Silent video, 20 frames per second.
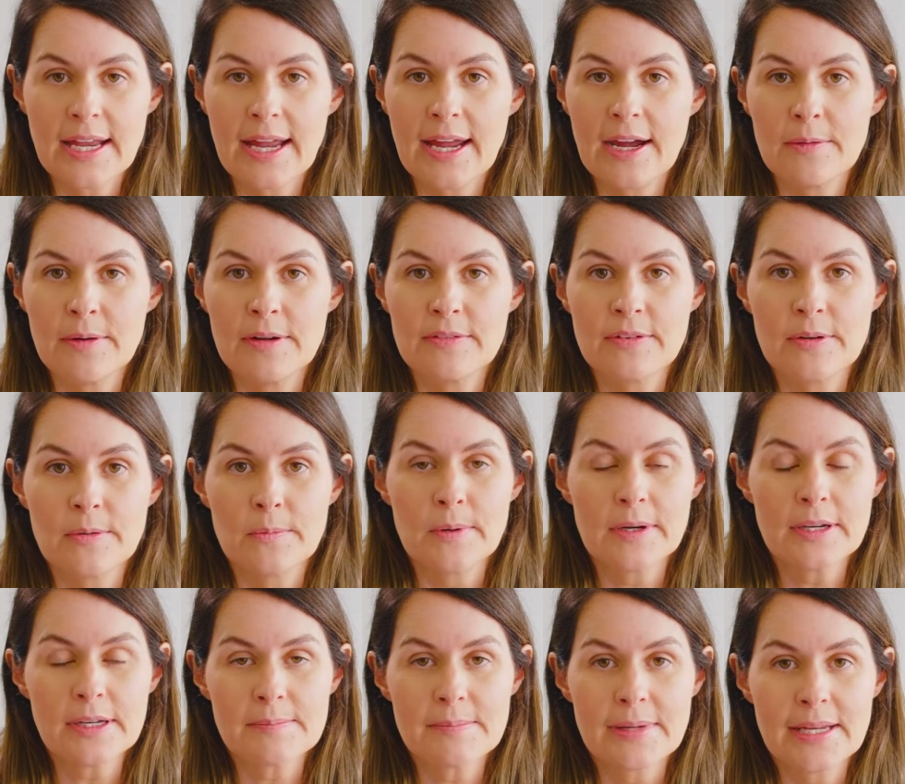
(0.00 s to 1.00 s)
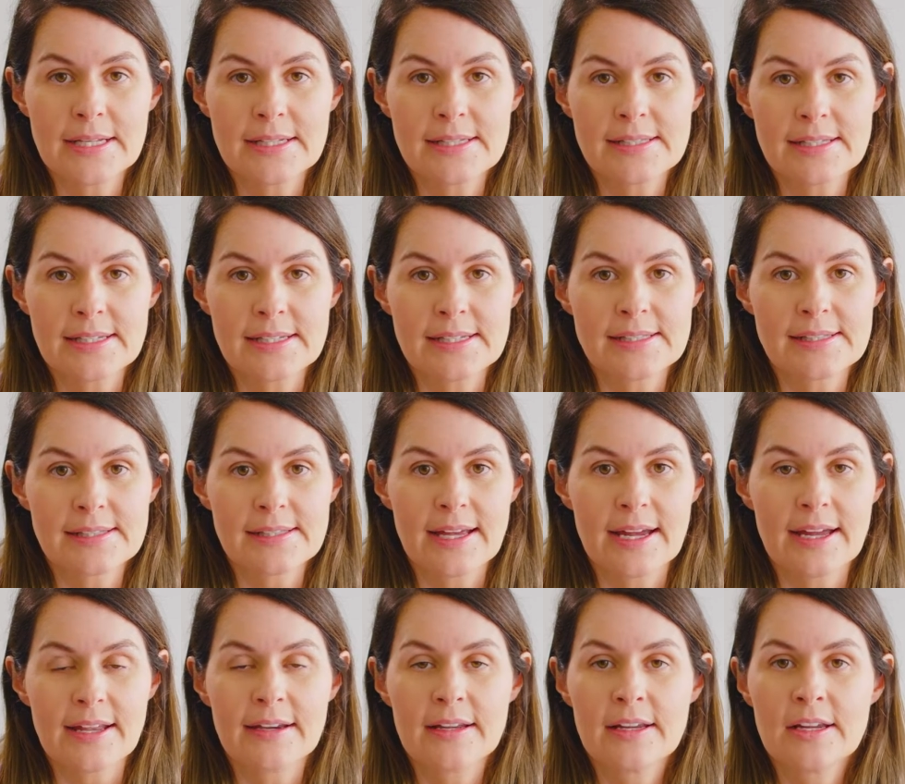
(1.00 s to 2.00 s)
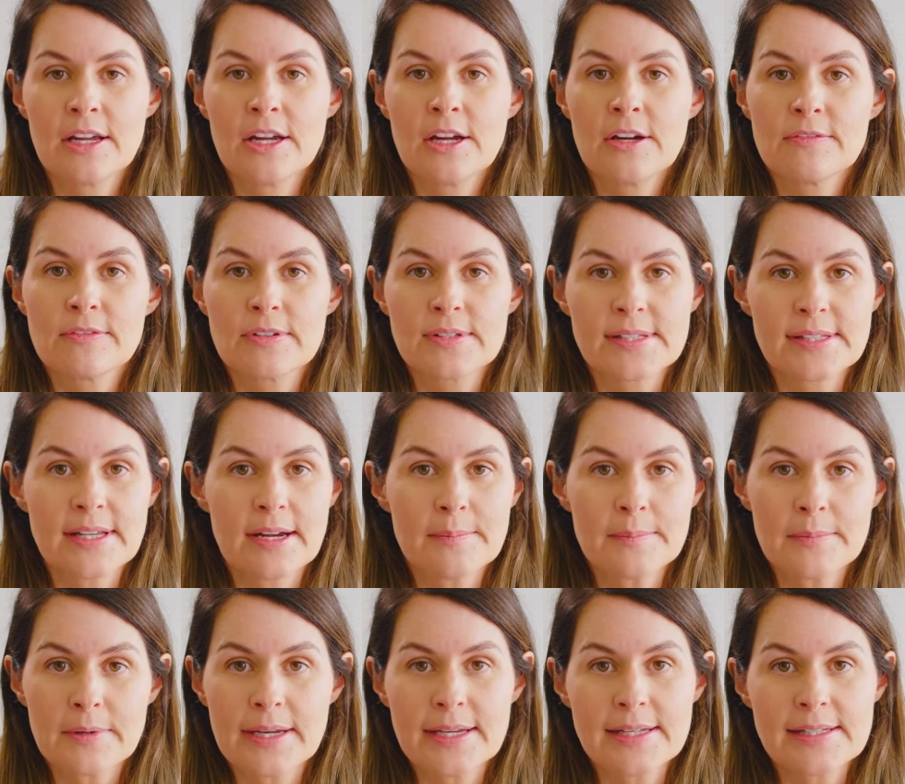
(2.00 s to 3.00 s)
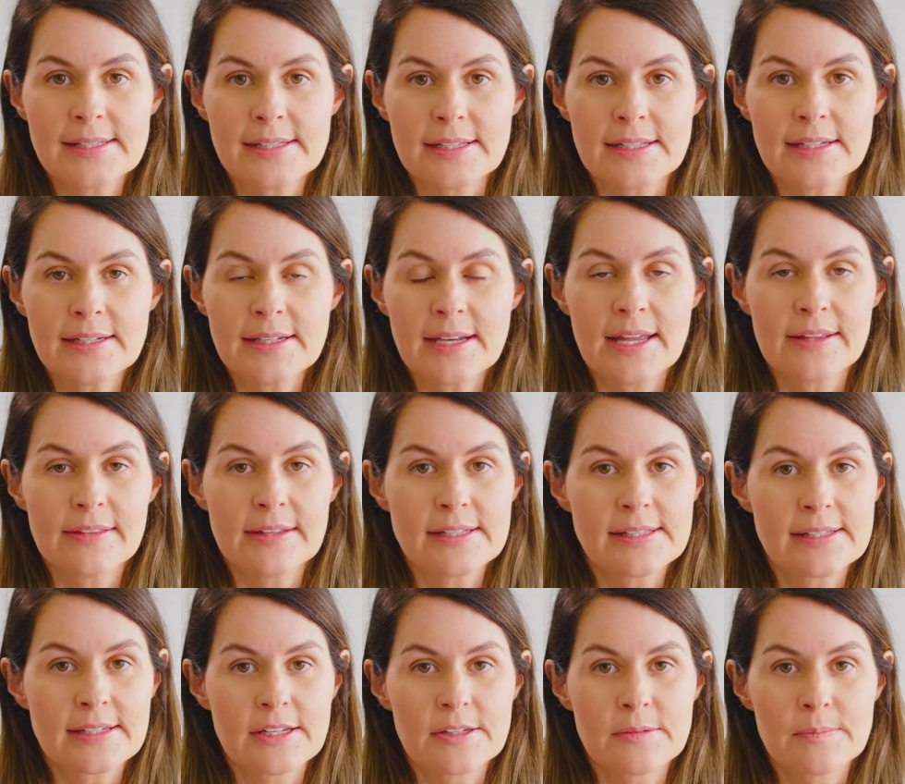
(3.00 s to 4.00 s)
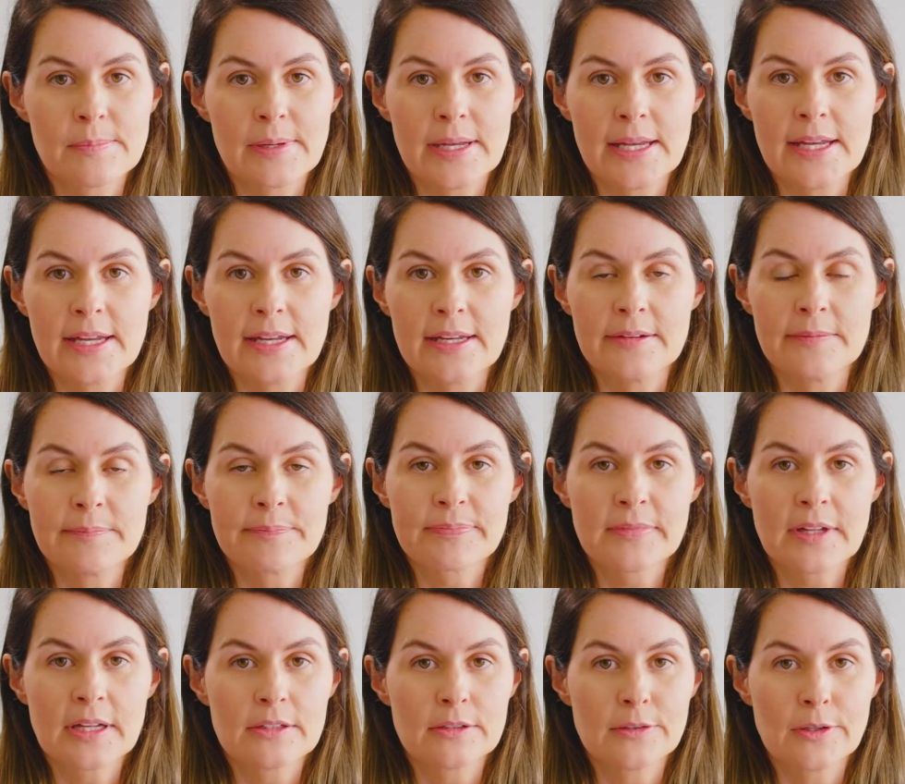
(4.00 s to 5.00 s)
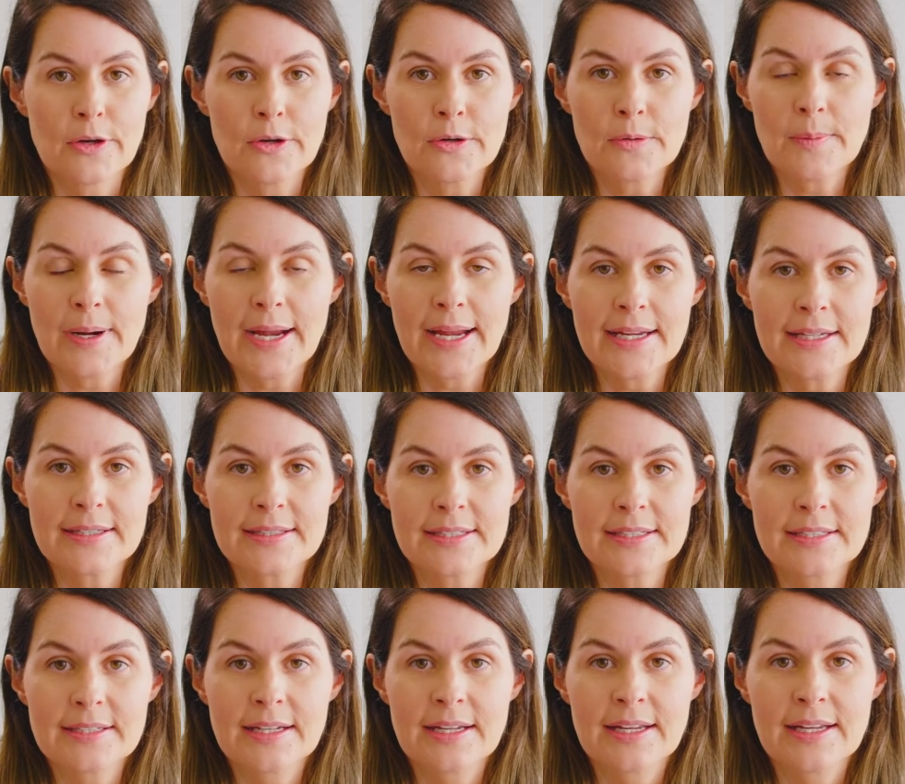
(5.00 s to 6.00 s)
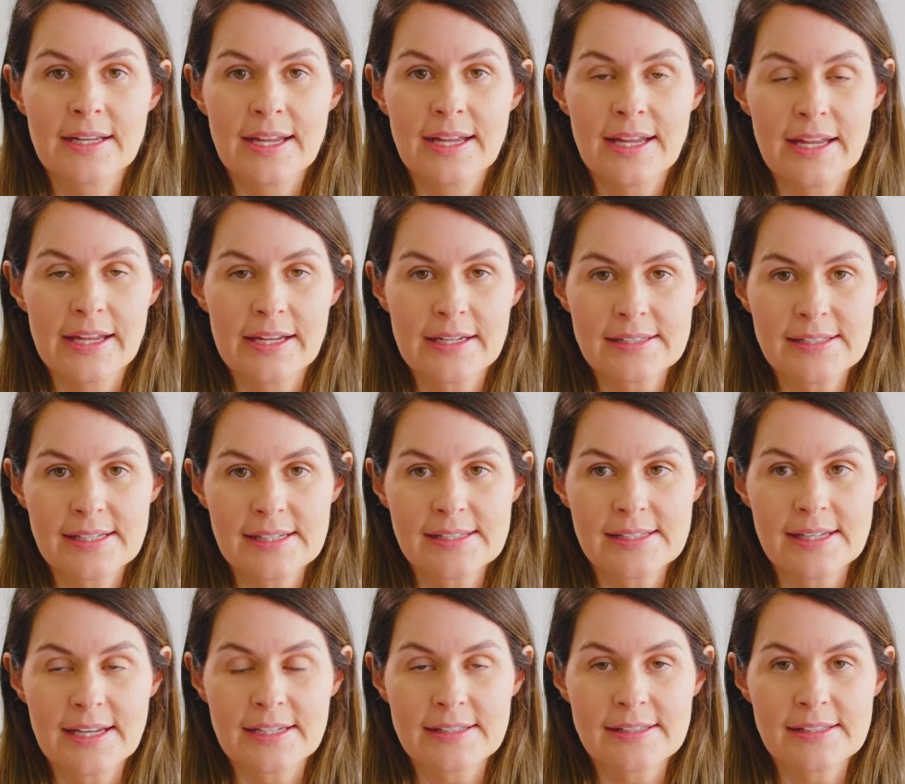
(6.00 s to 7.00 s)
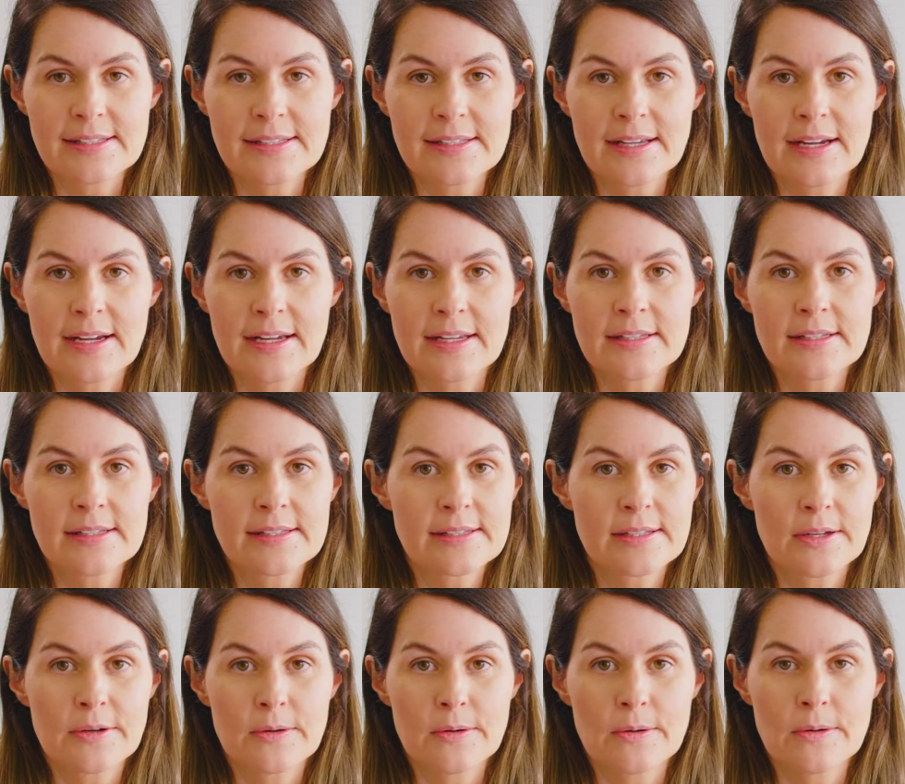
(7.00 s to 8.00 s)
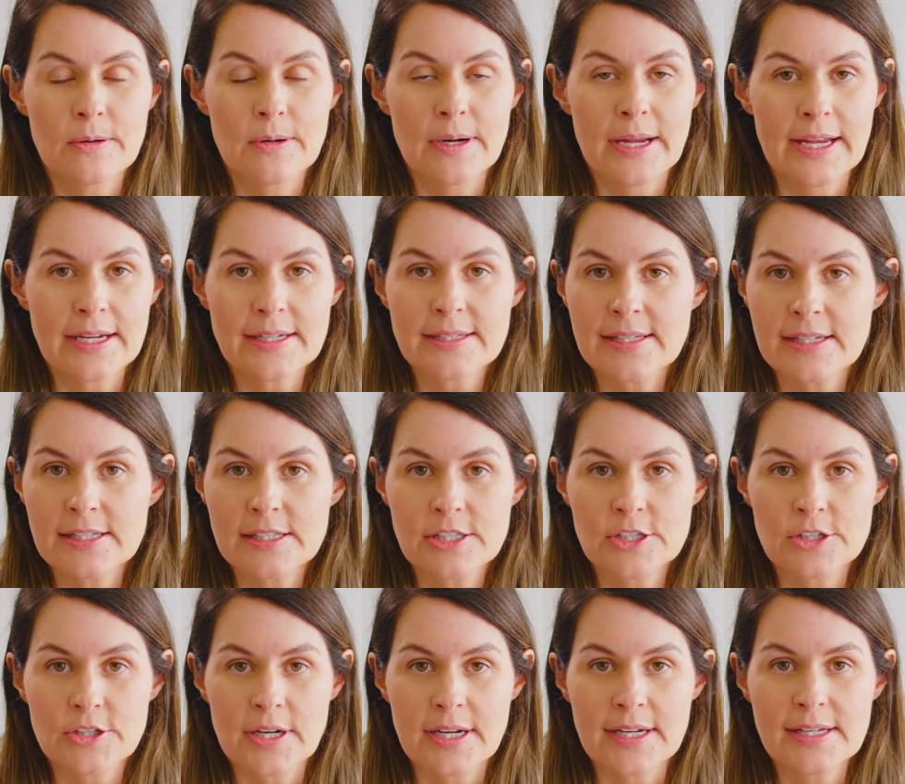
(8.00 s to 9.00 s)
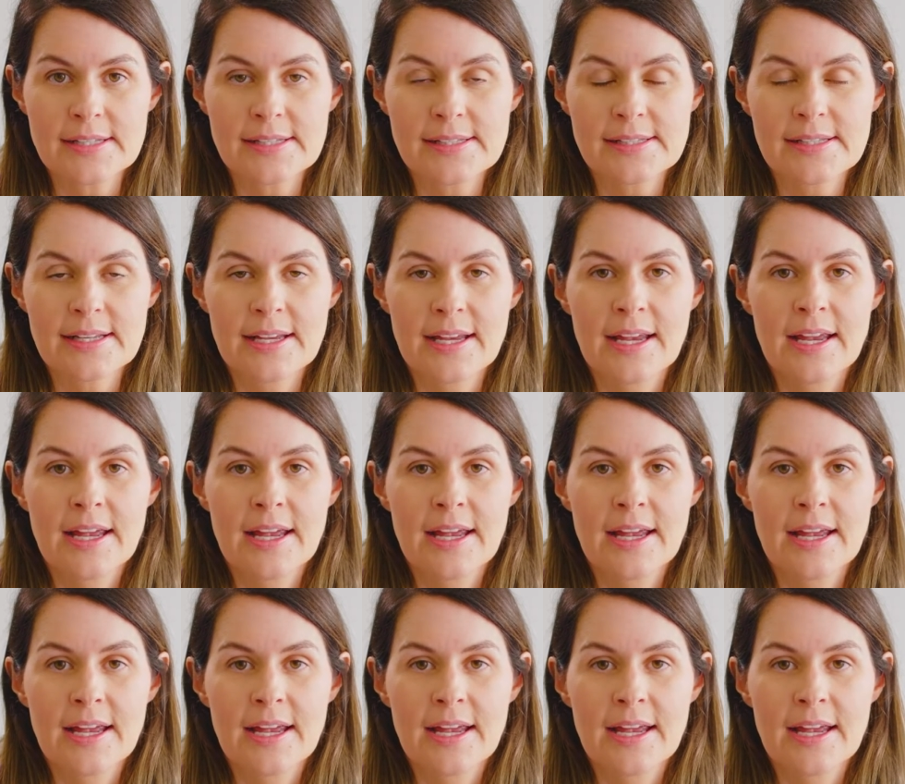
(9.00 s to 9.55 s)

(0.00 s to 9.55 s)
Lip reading: However, what it means is that for some reason, and this can be low weight, excess exercise, or excess stress,